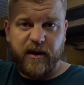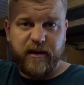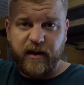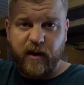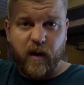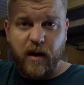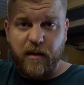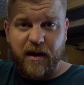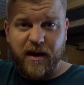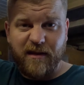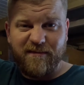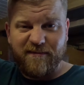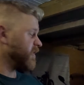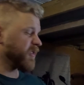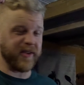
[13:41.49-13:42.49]
See what I
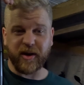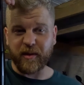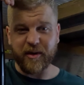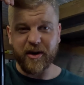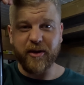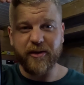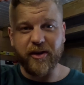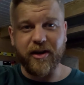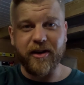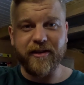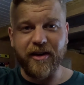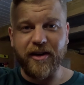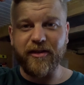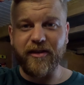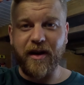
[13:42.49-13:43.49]
mean? If the Domino's guy
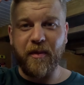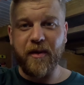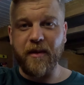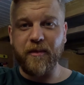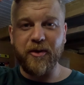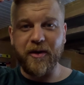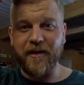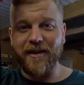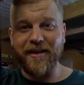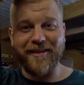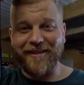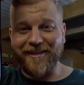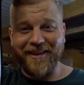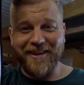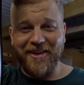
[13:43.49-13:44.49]
turns up and I'm doing
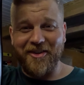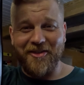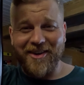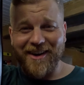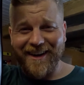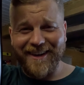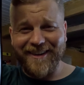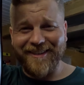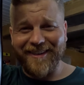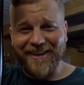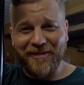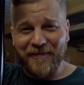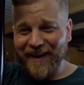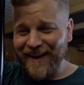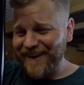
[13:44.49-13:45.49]
this, it's going to look really
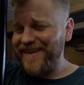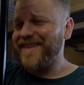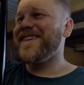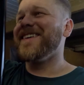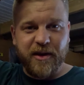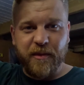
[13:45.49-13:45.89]
suspect.